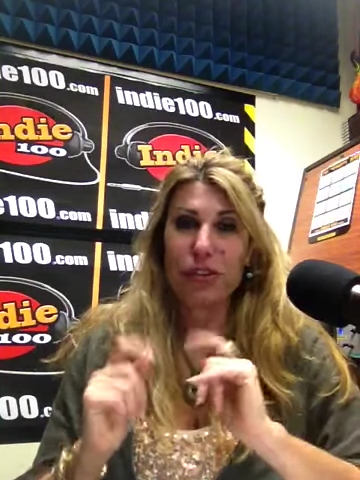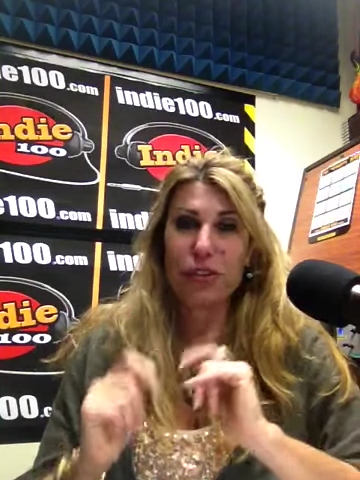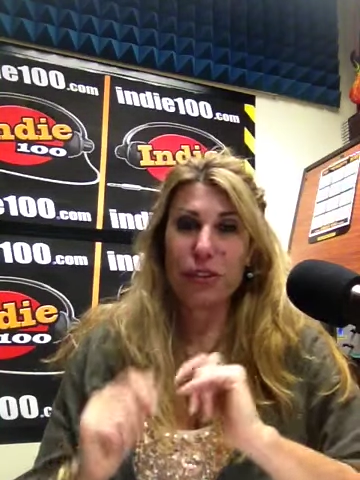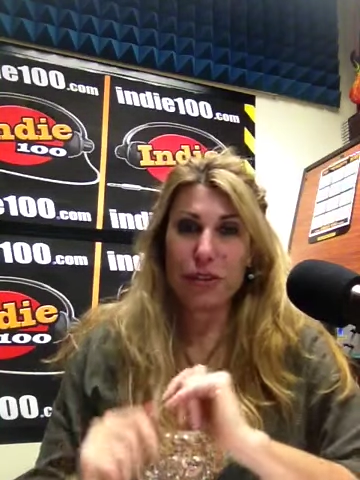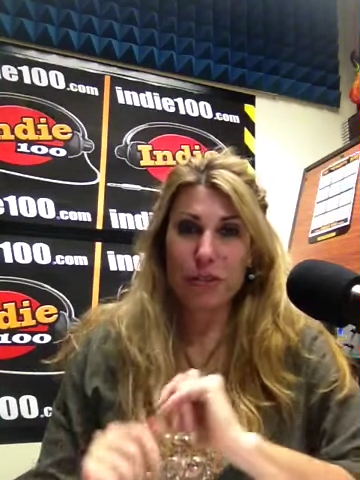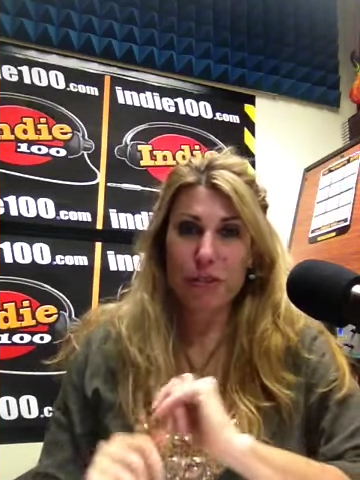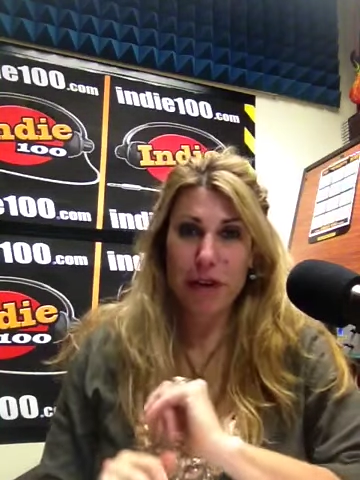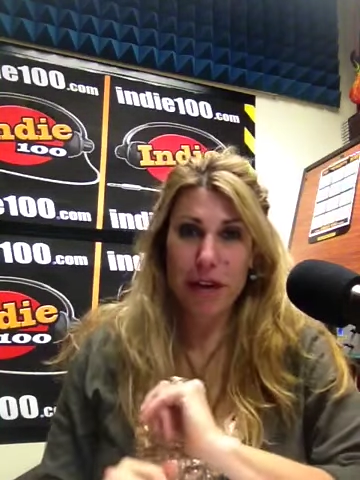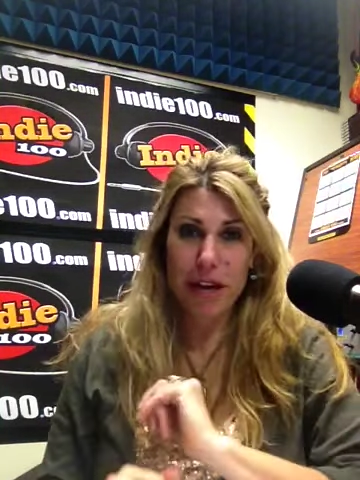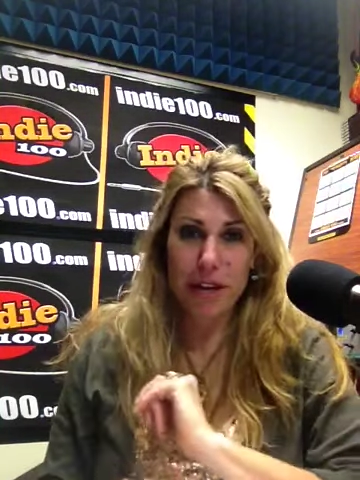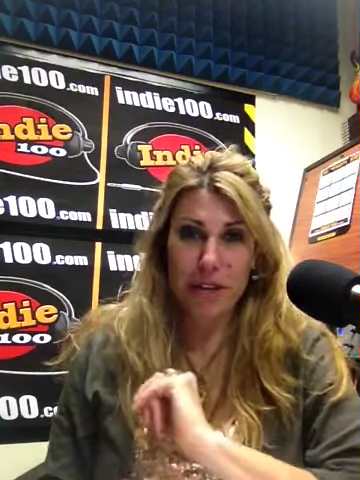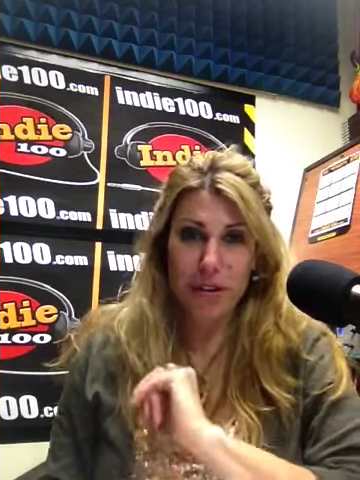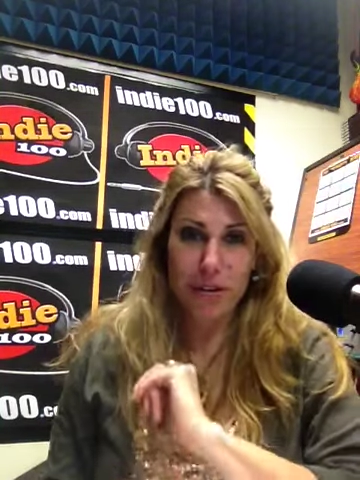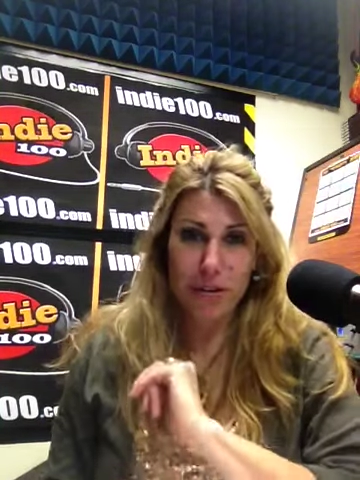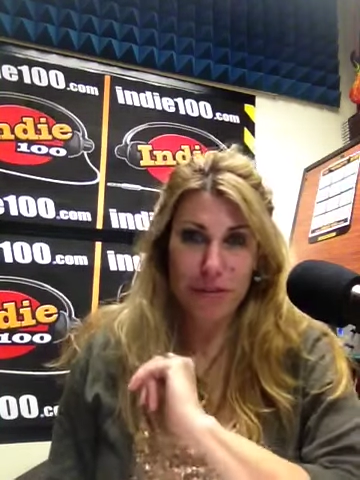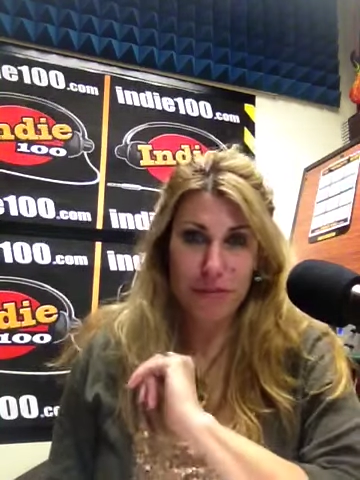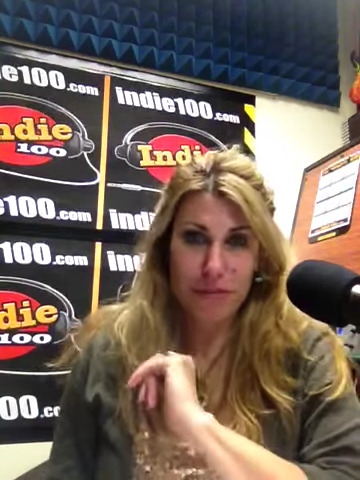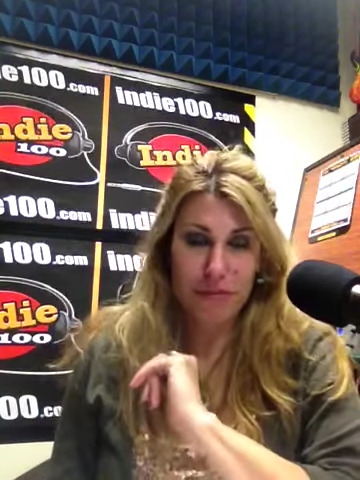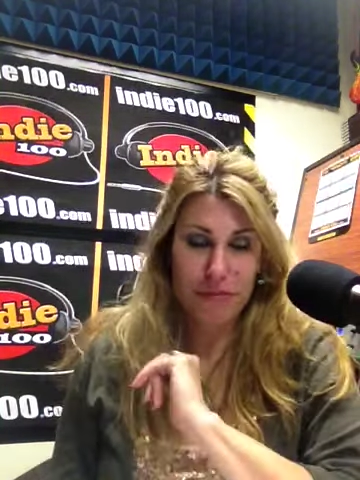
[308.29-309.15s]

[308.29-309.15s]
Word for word: do better.